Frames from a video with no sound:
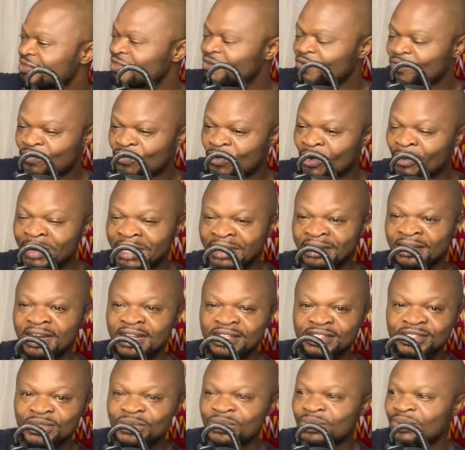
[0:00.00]
from
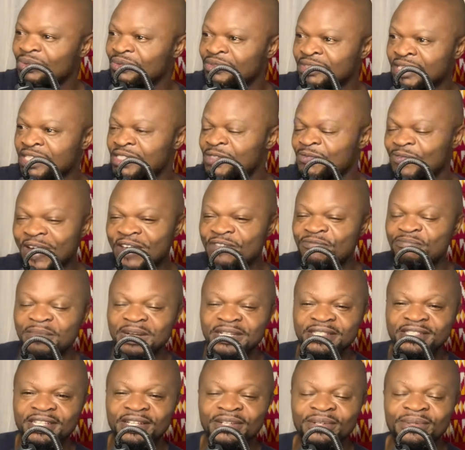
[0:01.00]
Atletico just 5
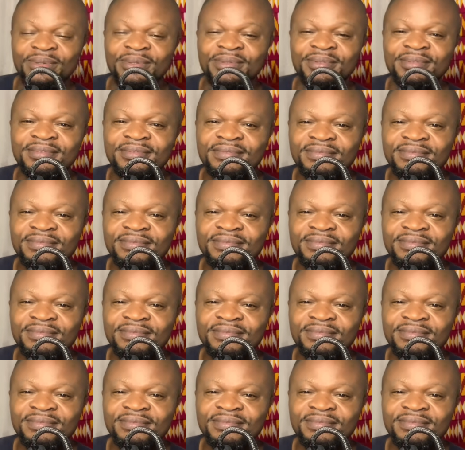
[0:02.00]
months ago.